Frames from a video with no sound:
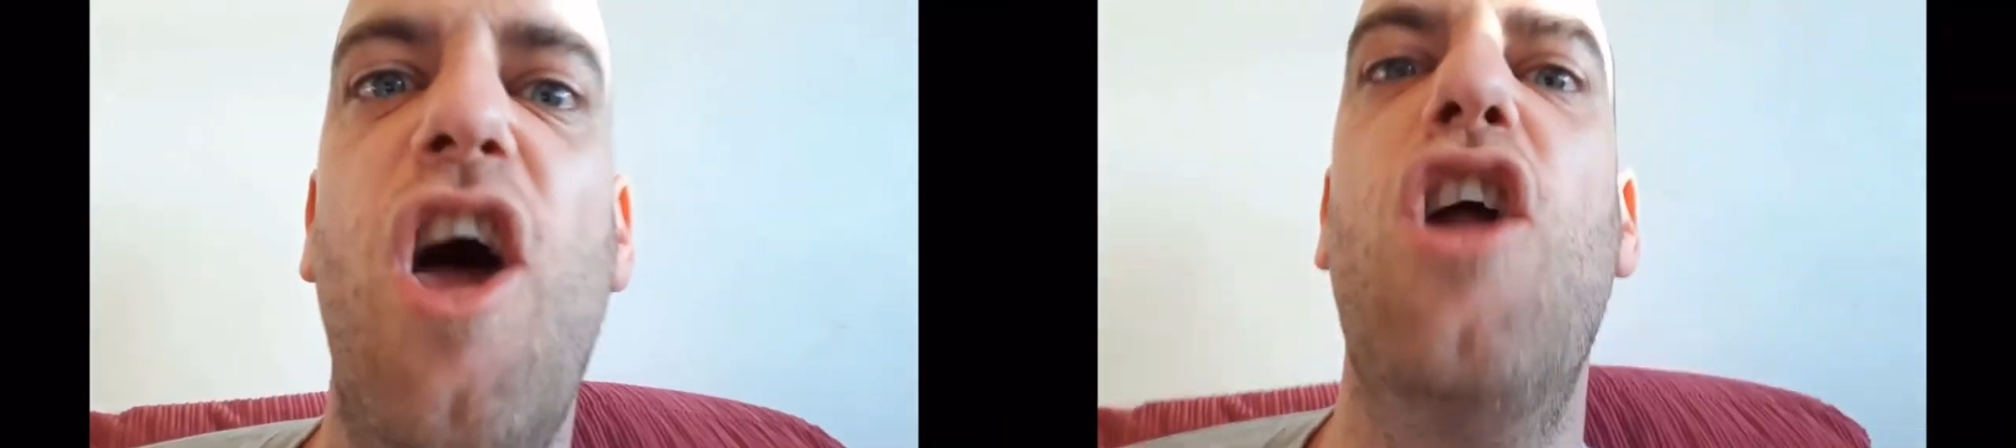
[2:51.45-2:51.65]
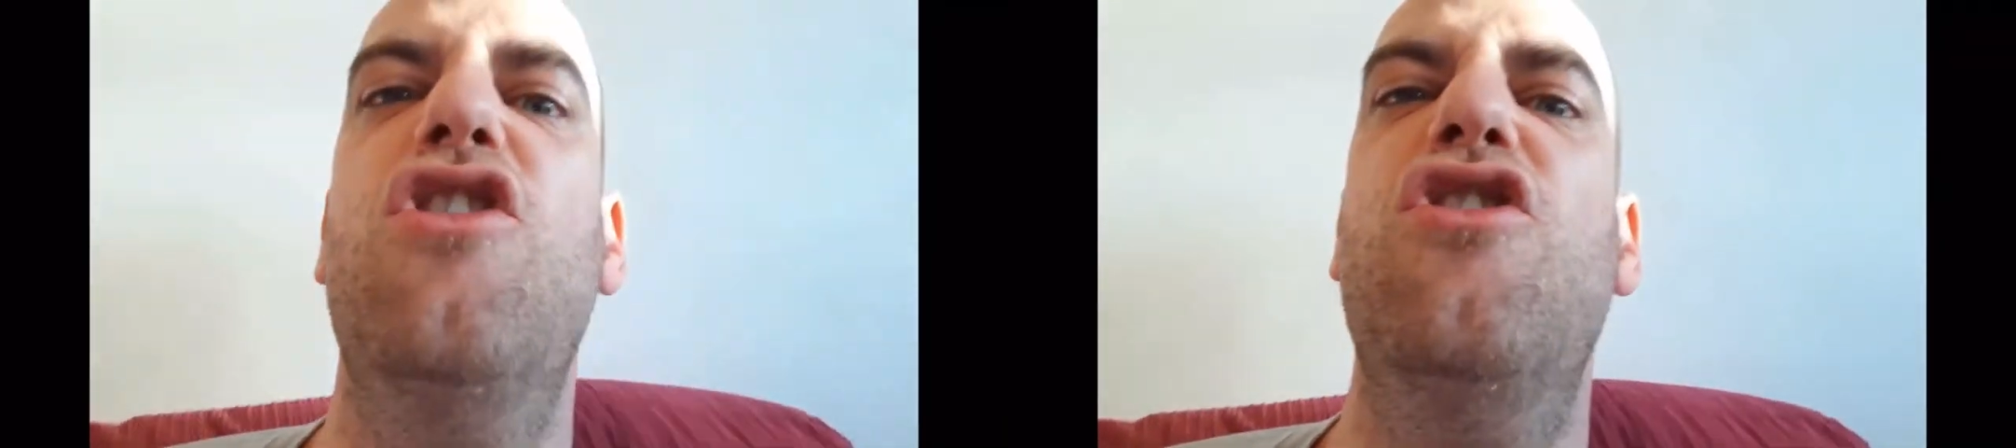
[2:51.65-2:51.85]

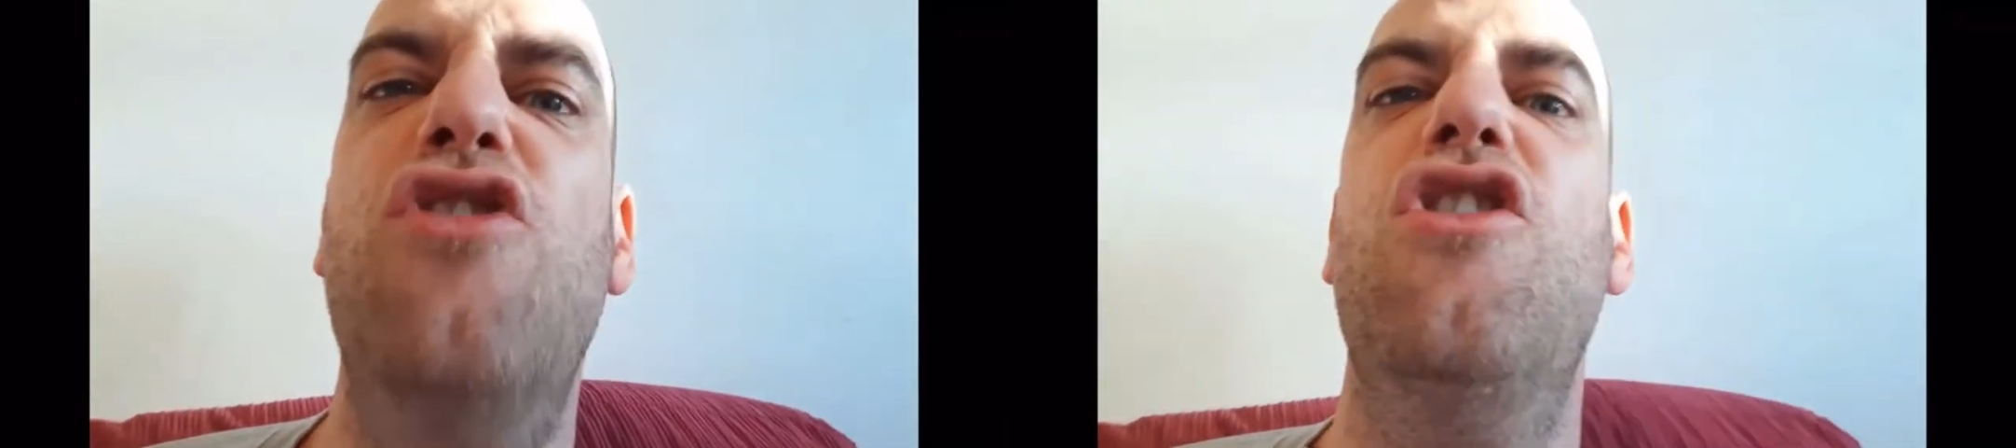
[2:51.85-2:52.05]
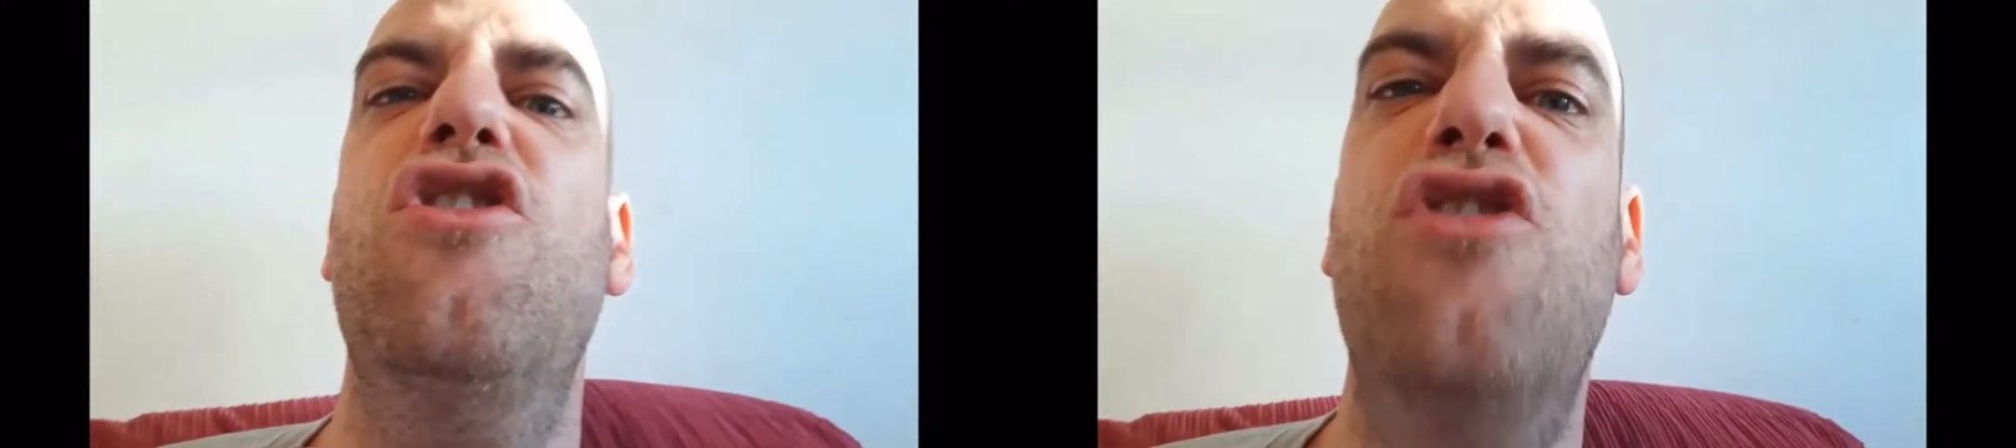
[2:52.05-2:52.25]

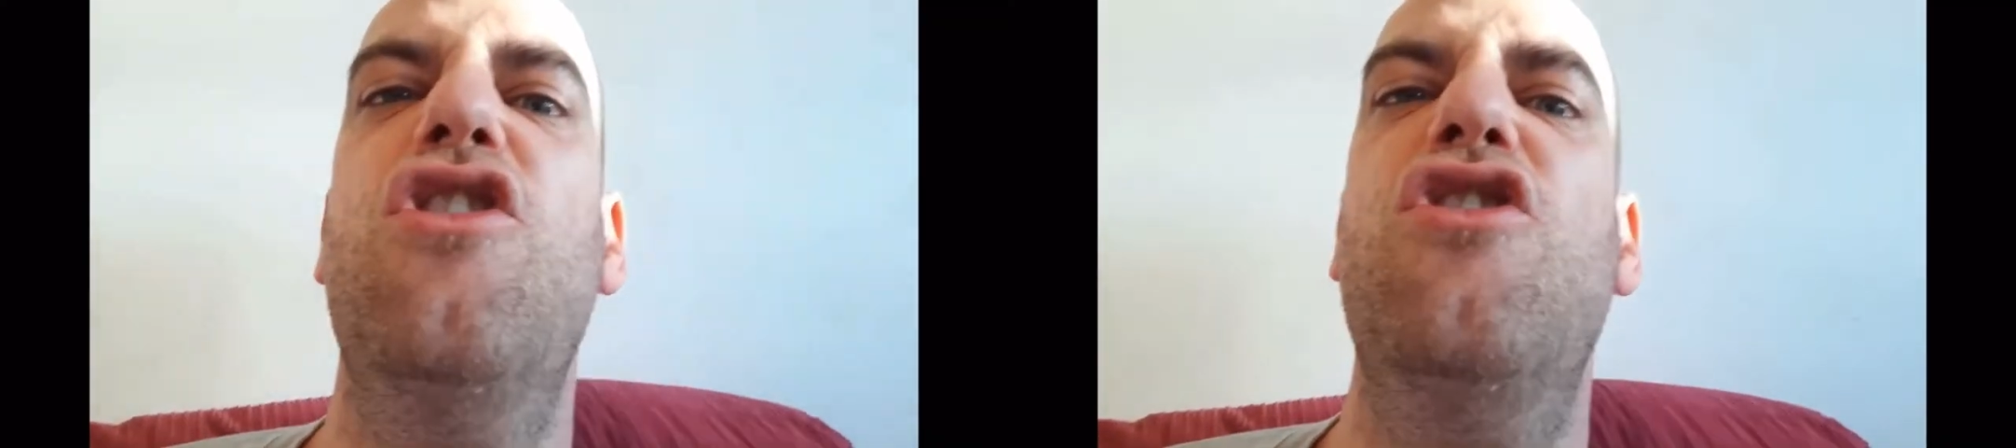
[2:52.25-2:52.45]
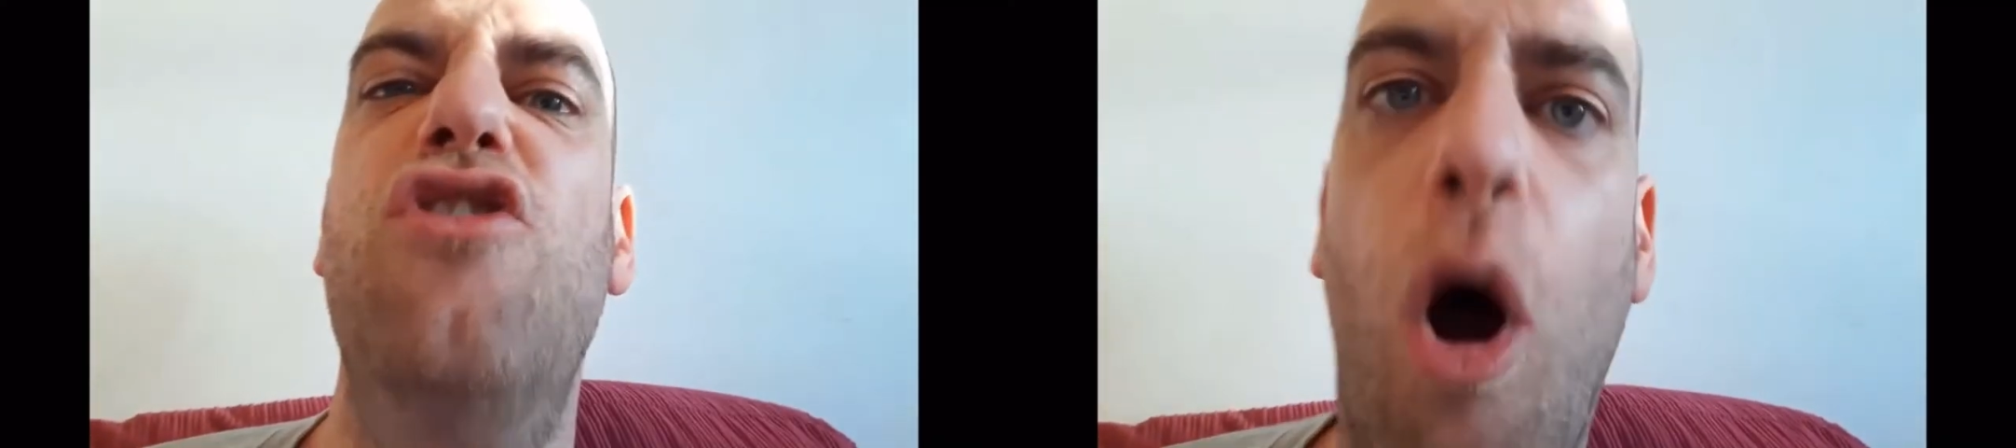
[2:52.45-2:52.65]

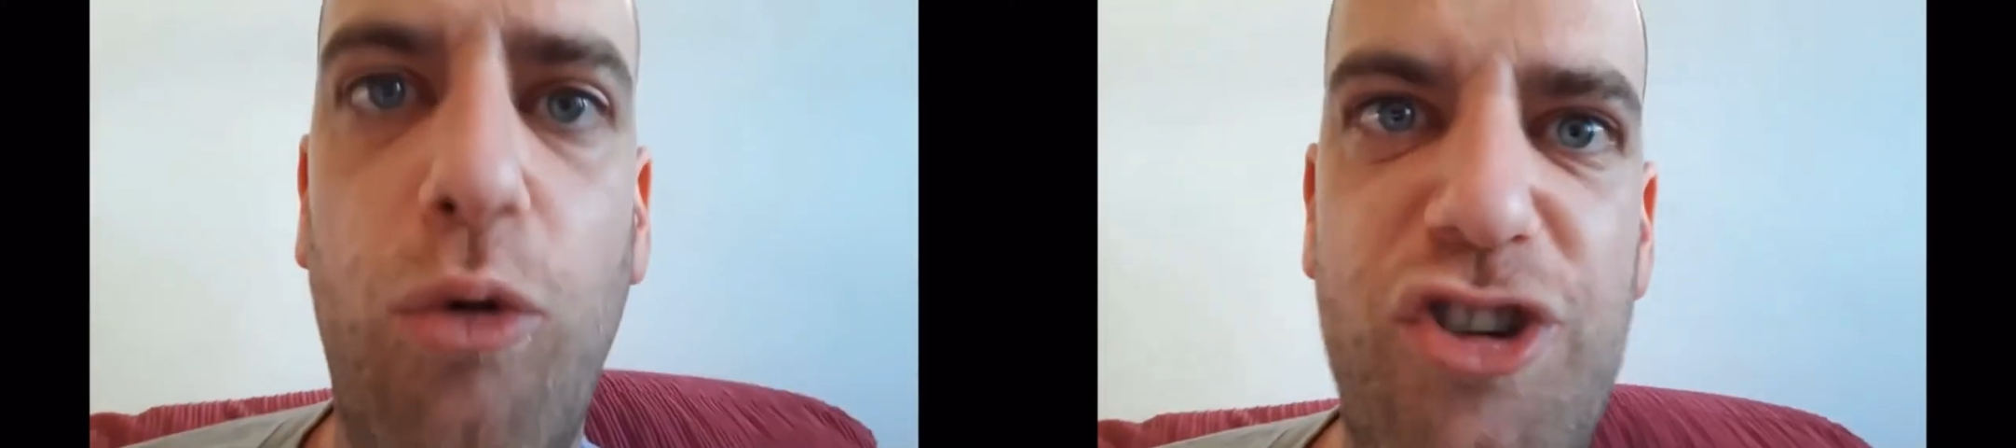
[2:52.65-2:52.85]
no